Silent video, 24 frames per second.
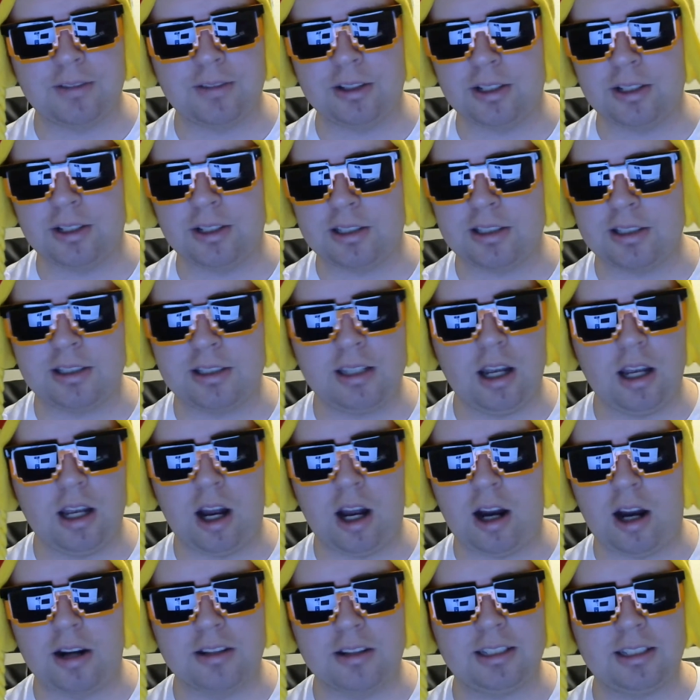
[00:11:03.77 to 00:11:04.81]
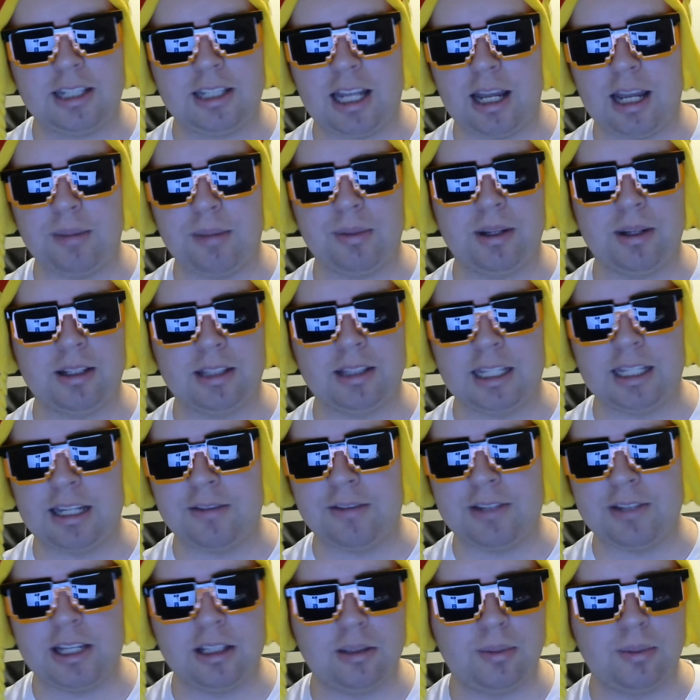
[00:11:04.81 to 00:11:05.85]
It looks honestly epic. They have
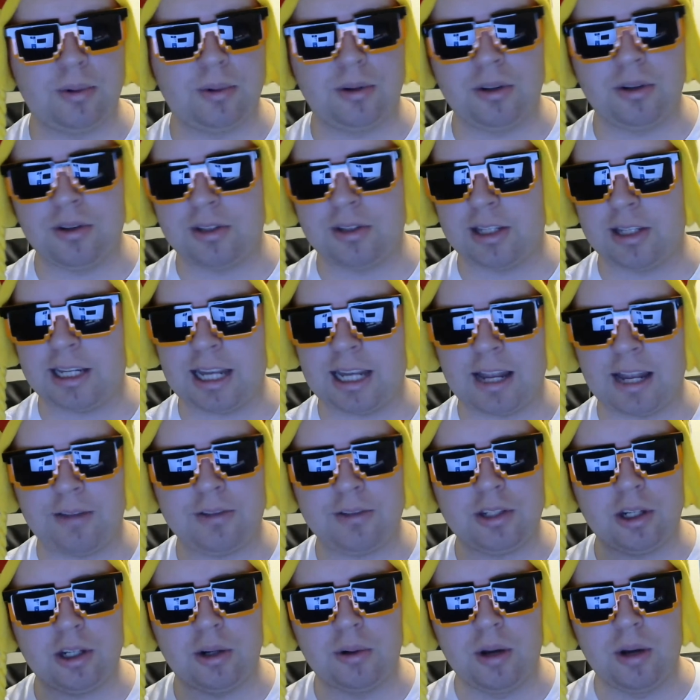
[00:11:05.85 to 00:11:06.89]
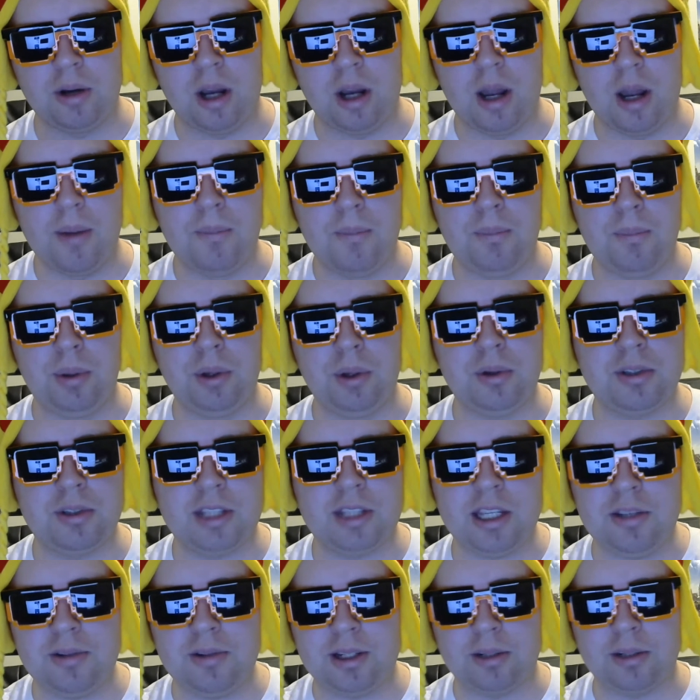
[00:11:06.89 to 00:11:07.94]
teleporters, they have boosts that
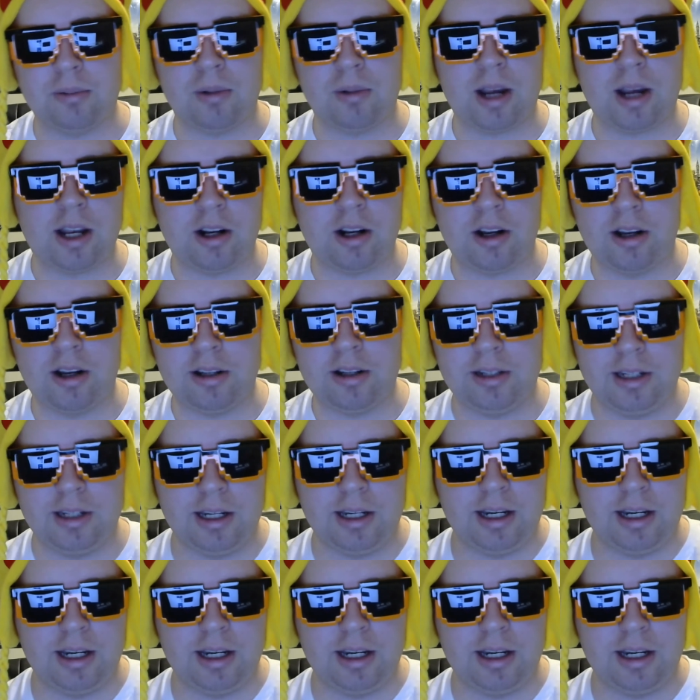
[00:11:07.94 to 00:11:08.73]
you can ride on.